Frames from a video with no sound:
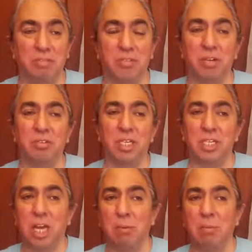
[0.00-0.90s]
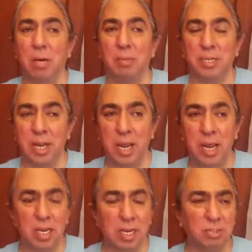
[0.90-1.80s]
phone to tell me about my
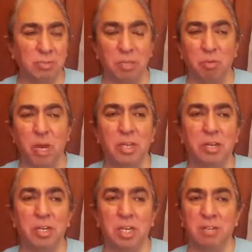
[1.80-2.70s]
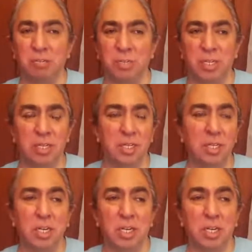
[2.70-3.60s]
day. It gives me the weather, it gives me
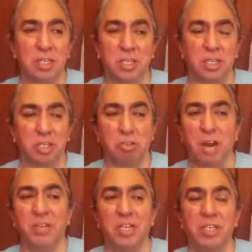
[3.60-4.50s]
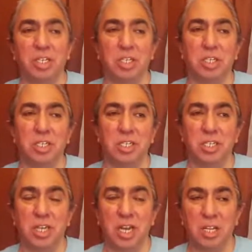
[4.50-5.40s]
the traffic
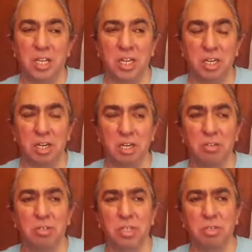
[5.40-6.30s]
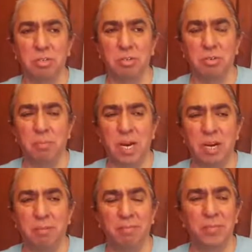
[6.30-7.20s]
conditions, and then it goes through
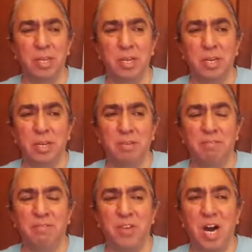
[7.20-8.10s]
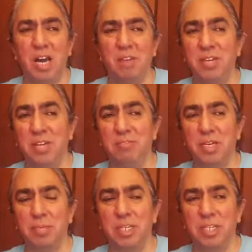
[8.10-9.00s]
about five, even
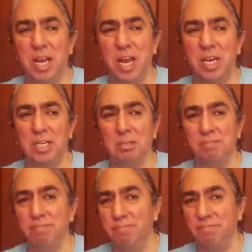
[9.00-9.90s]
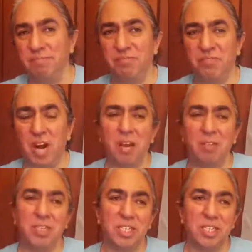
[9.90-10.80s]
up to 10,
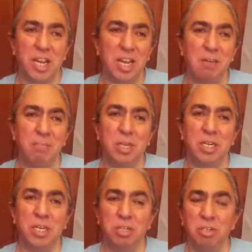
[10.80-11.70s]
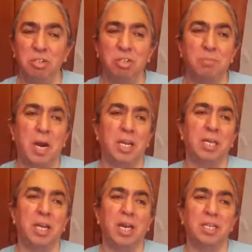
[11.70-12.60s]
5 to 8 minute news
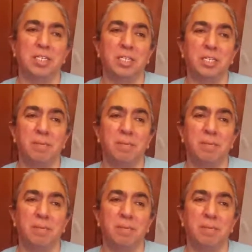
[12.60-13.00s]
podcasts.